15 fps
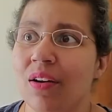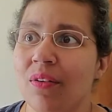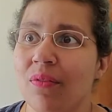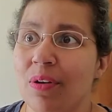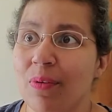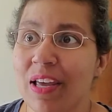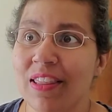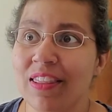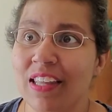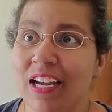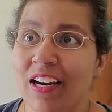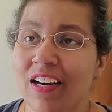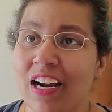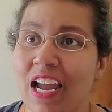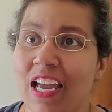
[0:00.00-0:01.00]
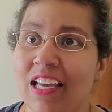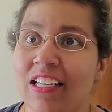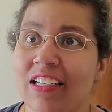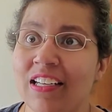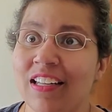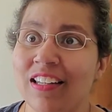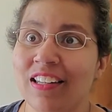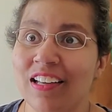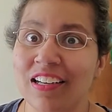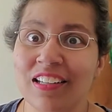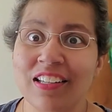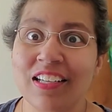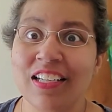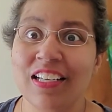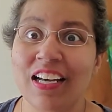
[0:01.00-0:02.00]
We went there, and
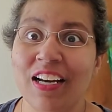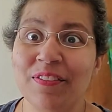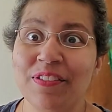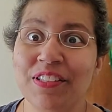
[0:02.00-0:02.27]
luckily enough,